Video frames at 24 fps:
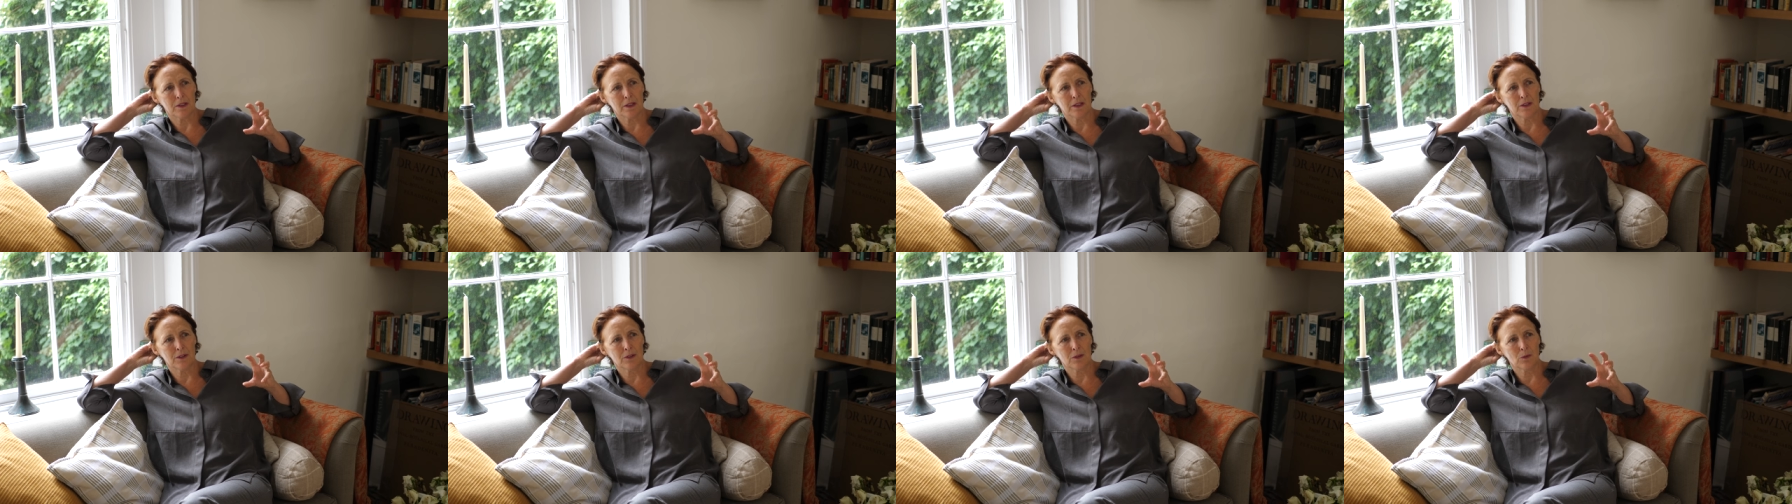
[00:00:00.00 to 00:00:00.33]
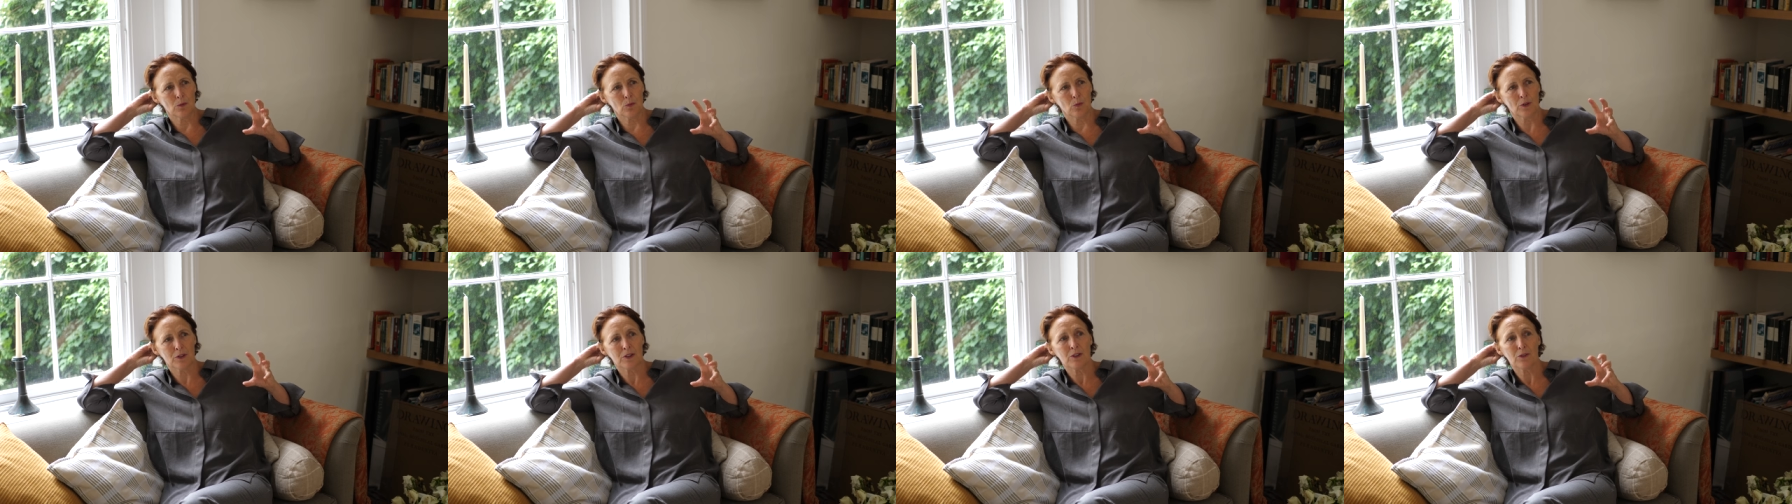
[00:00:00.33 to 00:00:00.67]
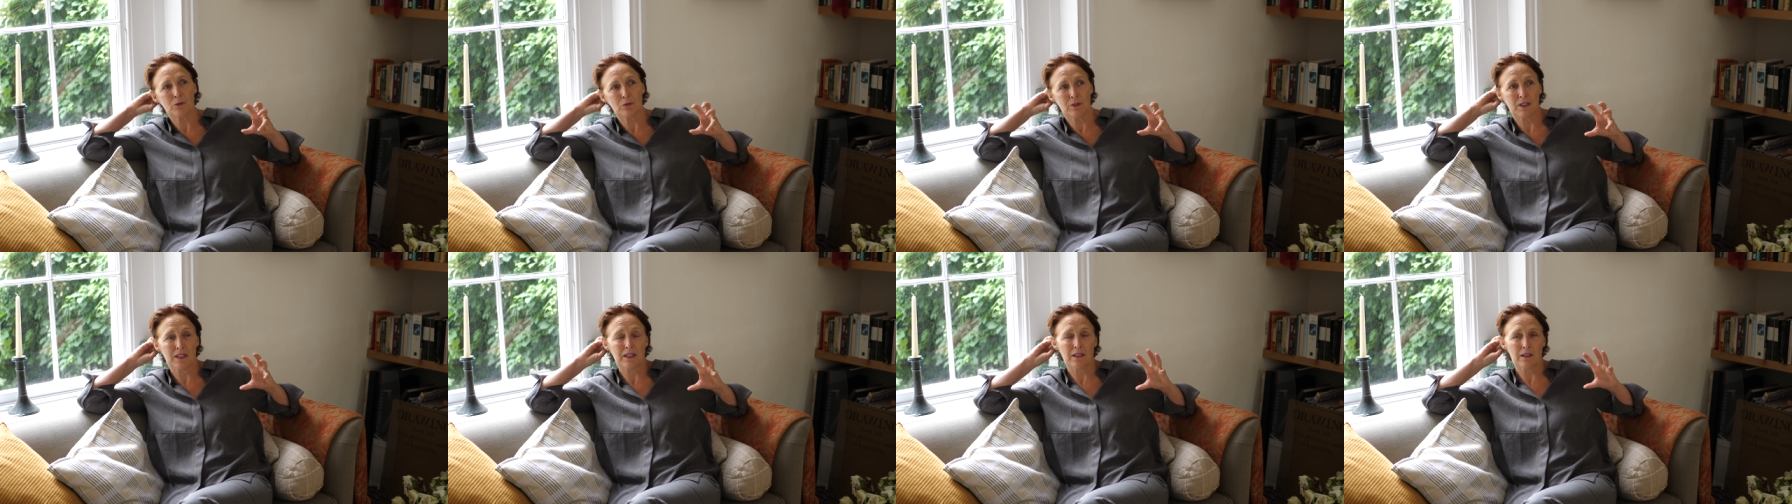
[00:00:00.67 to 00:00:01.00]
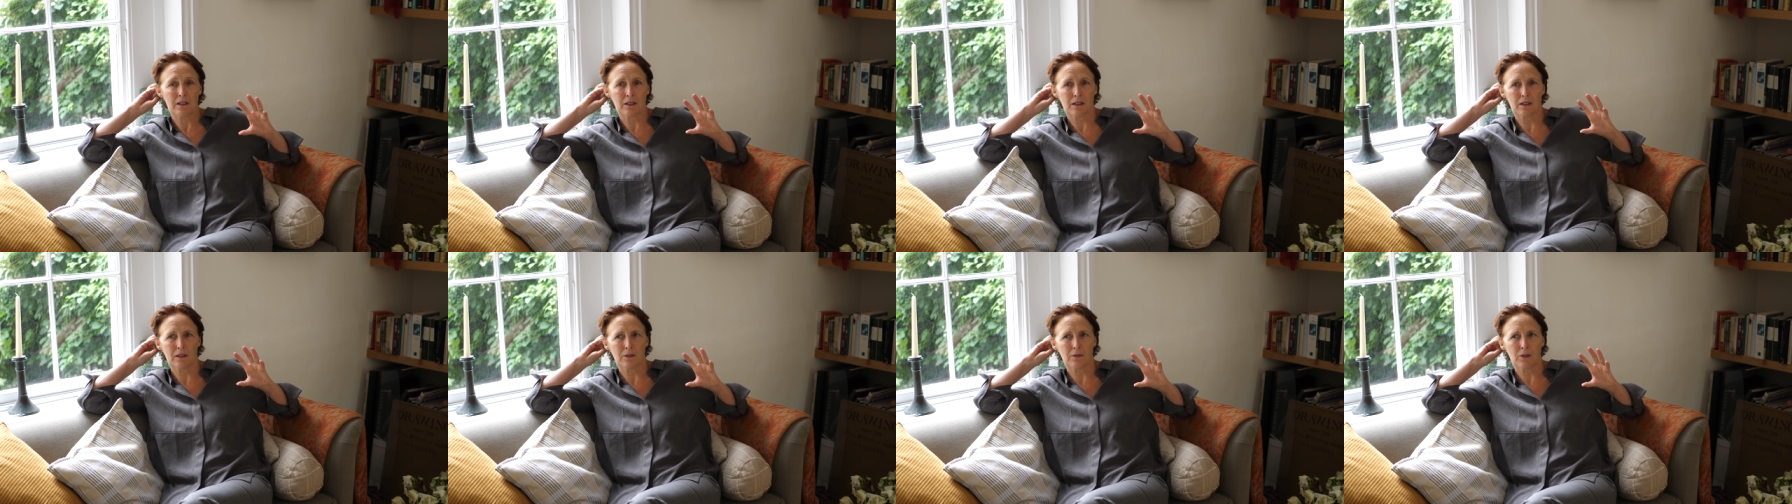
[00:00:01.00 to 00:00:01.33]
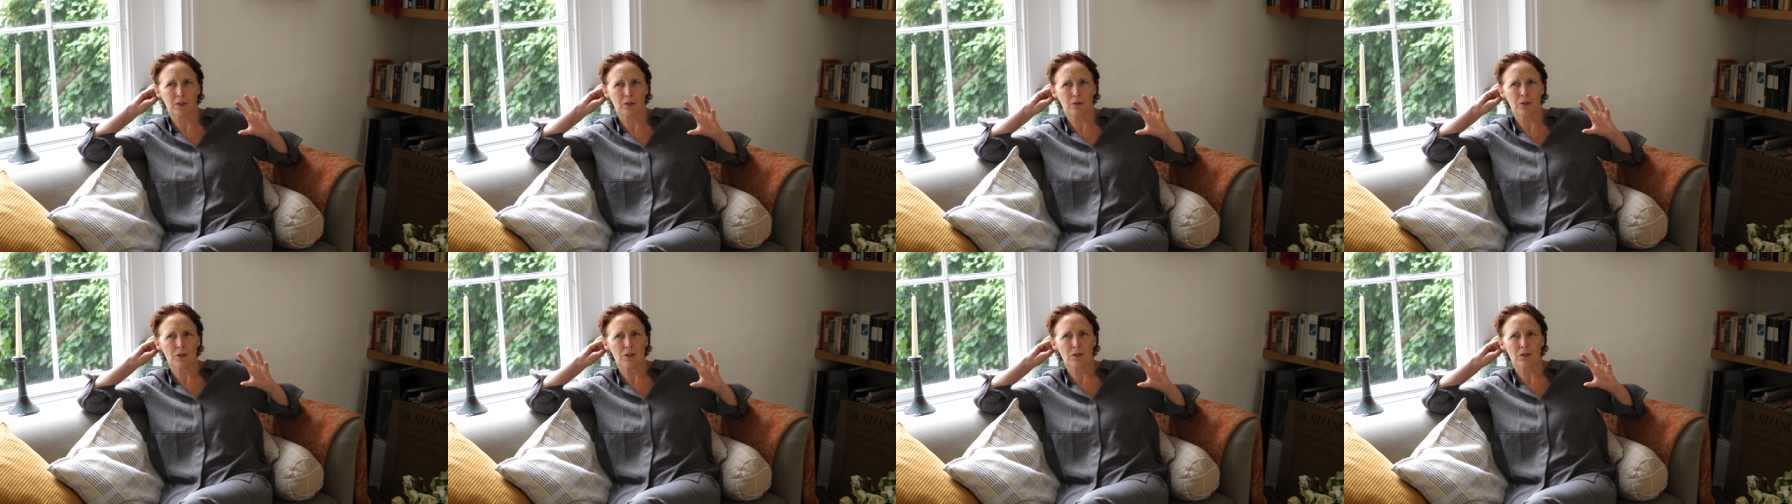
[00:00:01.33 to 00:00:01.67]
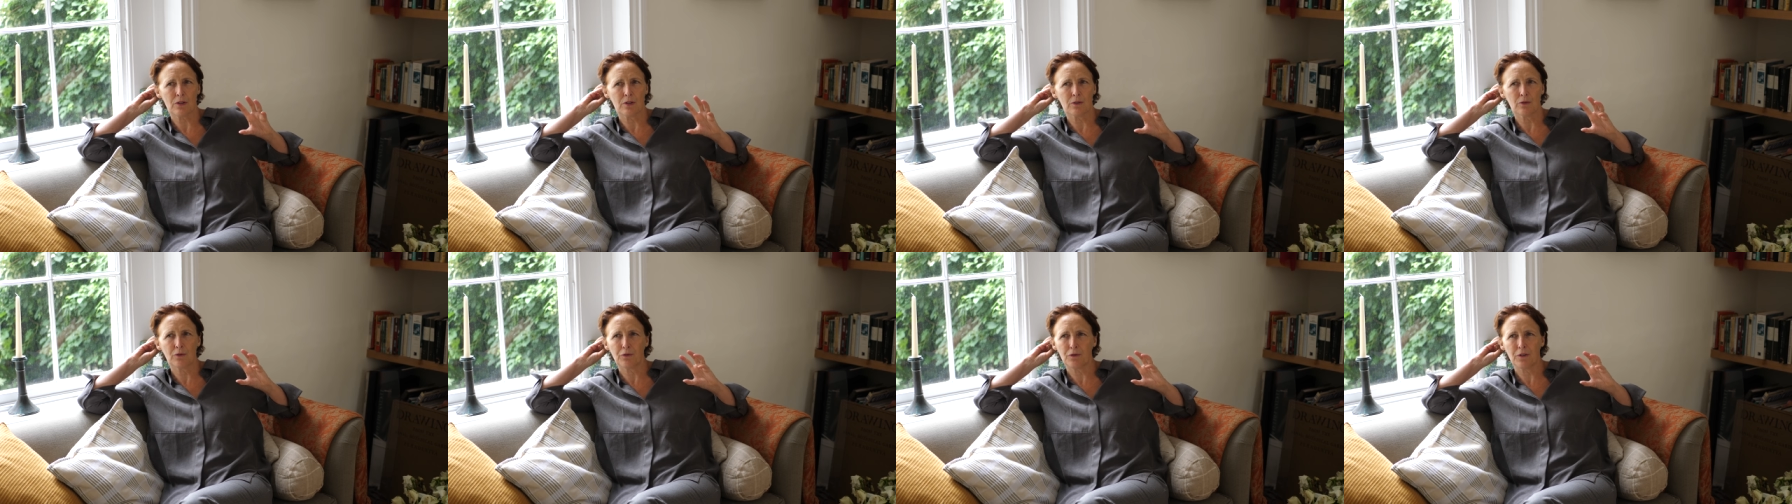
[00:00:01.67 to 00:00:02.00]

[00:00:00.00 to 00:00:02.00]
in what is really a kind of a Christian